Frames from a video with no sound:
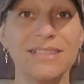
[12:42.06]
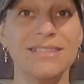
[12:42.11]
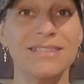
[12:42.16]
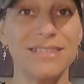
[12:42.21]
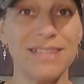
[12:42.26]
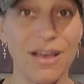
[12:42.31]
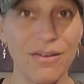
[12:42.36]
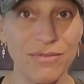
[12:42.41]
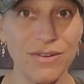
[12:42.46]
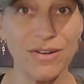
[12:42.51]

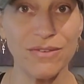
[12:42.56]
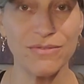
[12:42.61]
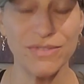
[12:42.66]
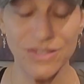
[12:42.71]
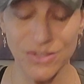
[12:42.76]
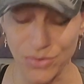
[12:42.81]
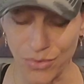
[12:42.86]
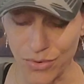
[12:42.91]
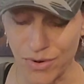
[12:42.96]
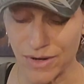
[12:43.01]
Seven of
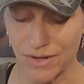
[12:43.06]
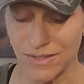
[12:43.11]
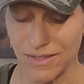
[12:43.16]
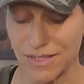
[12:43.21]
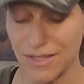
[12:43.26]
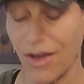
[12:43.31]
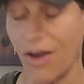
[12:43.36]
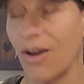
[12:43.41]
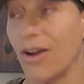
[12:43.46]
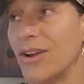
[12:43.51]

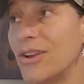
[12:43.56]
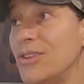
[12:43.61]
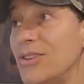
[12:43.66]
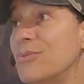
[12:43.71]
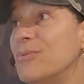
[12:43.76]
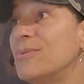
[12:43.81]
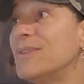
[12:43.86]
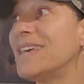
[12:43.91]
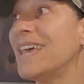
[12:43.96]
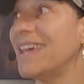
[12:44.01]
Swords. Are
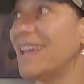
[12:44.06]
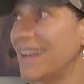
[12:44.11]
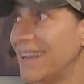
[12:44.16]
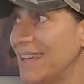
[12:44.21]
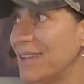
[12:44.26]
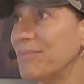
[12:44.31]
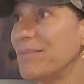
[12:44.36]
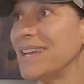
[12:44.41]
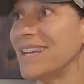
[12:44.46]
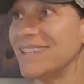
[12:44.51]
you
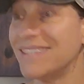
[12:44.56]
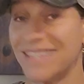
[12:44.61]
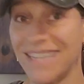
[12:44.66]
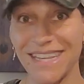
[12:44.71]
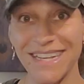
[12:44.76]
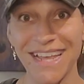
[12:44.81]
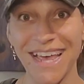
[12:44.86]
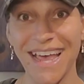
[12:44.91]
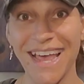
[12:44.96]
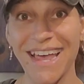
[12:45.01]
kidding me
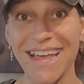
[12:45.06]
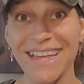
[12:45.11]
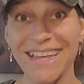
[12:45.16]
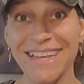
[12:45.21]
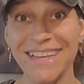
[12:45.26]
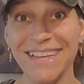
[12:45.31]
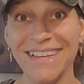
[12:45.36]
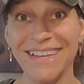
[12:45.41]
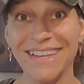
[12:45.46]
today?